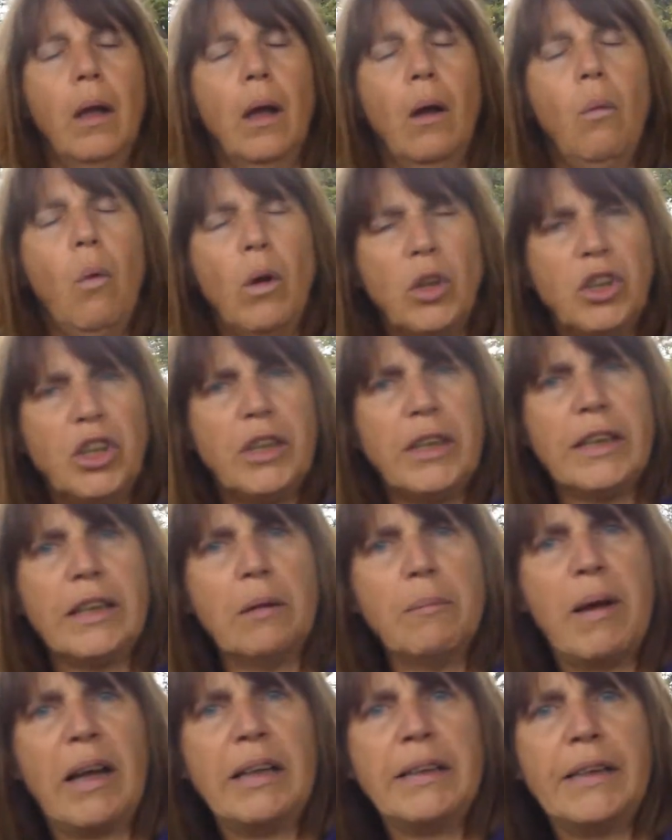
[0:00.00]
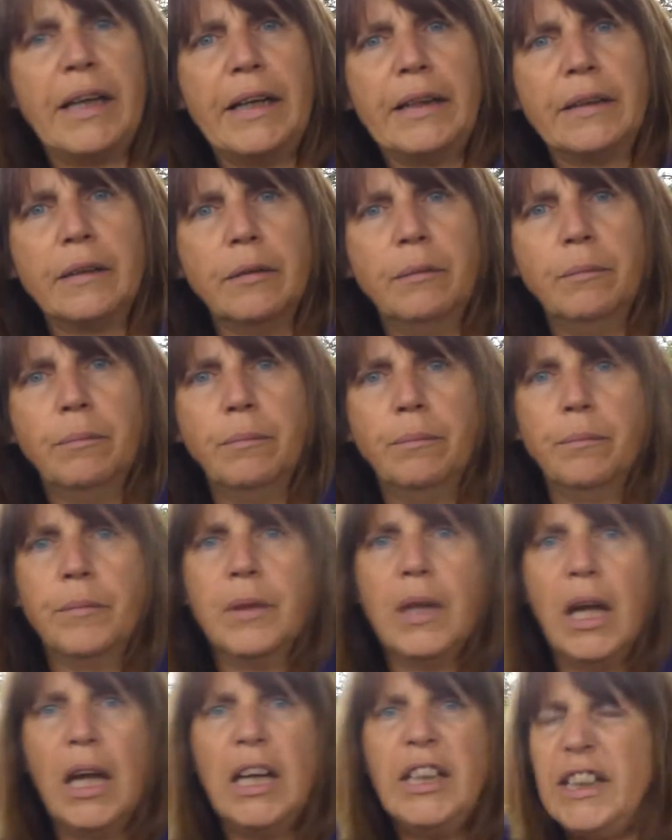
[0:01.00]
What do you think the man did.
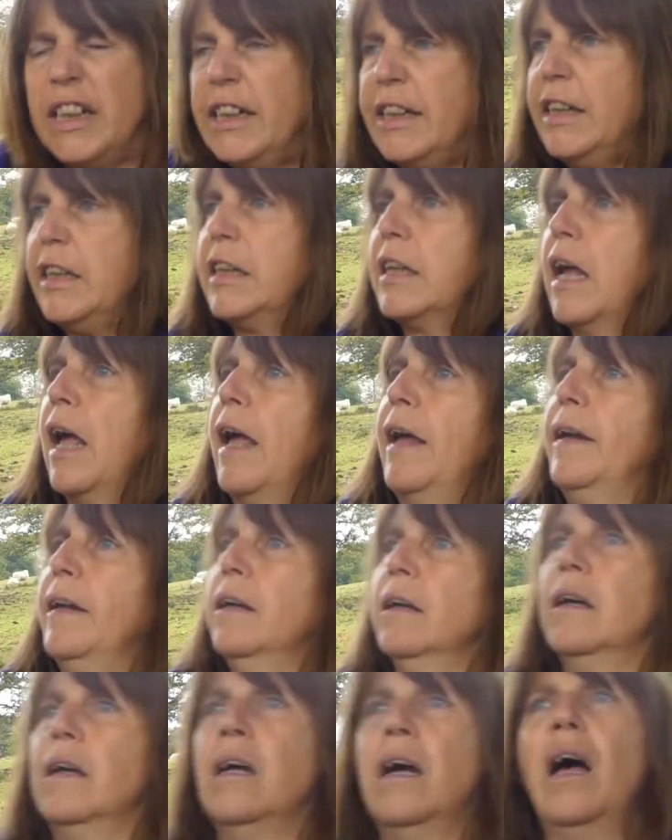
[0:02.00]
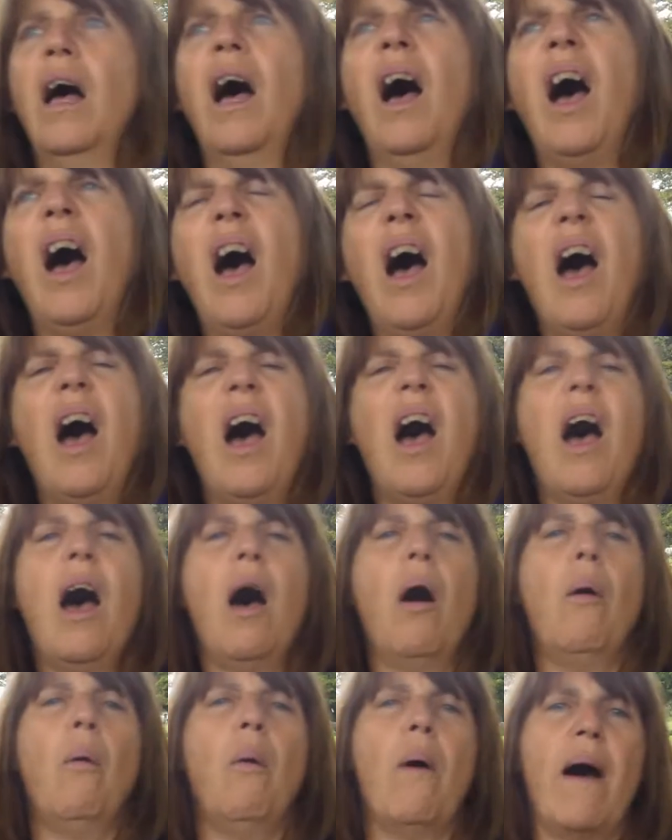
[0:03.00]
Did he say,
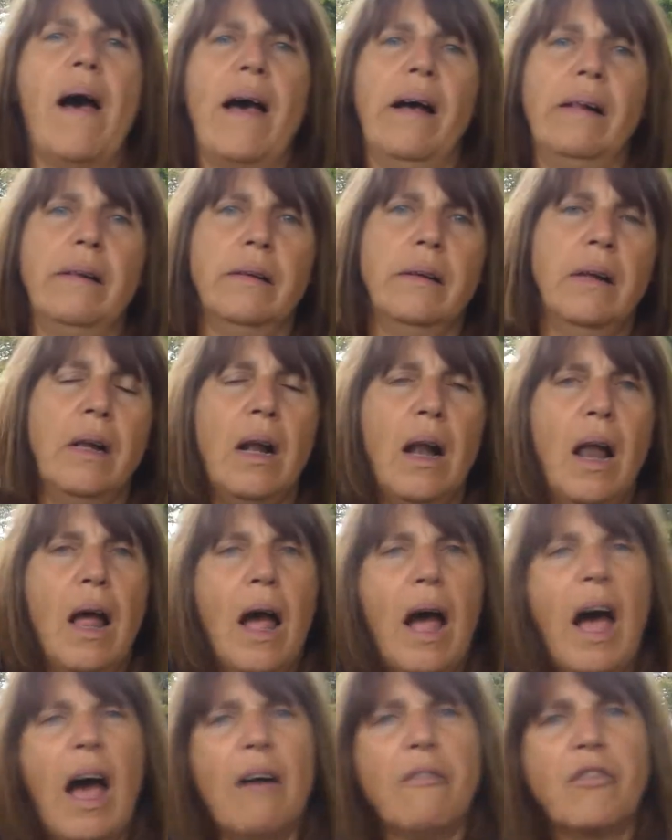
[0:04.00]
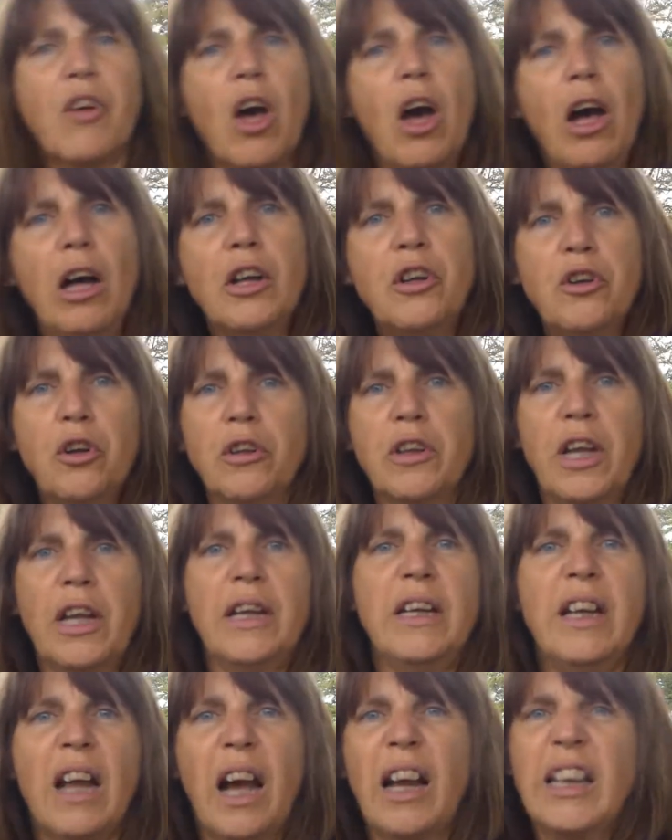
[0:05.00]
"Oh, well, I've got another
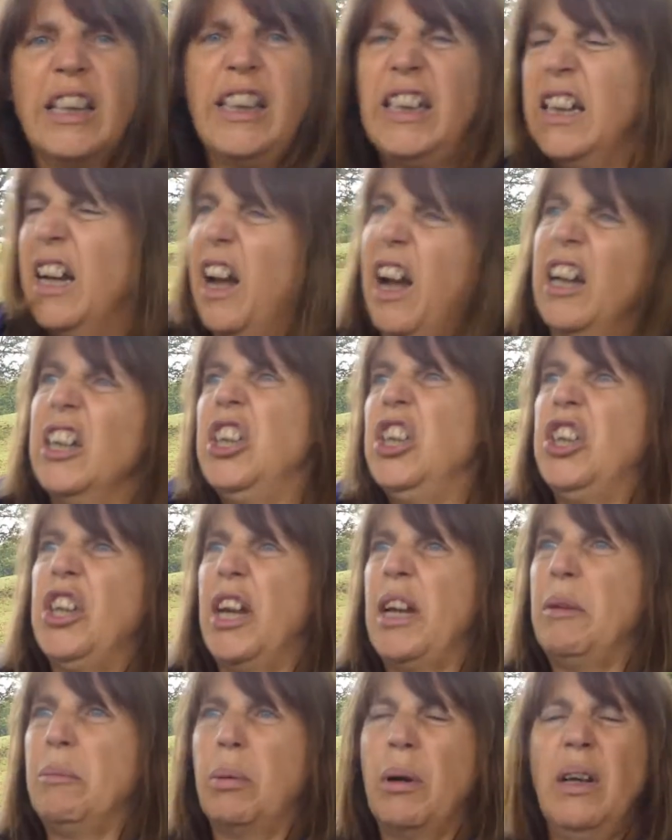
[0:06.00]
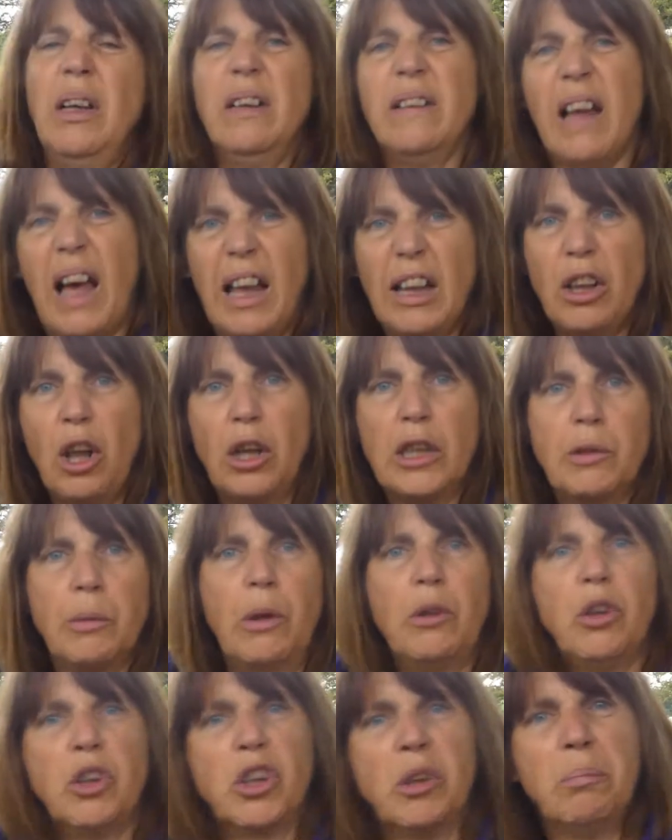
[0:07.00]
99 sheep. That lost one
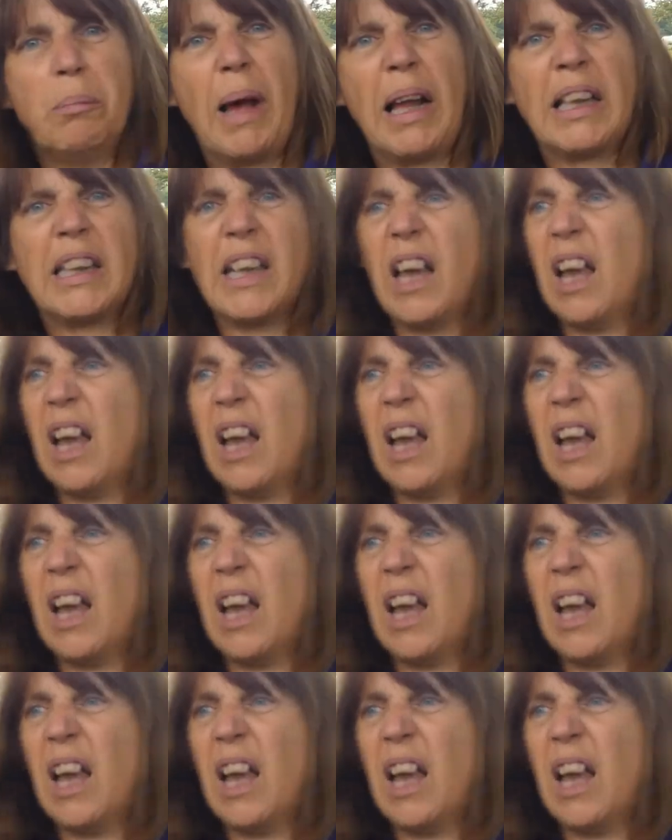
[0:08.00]
doesn't matter.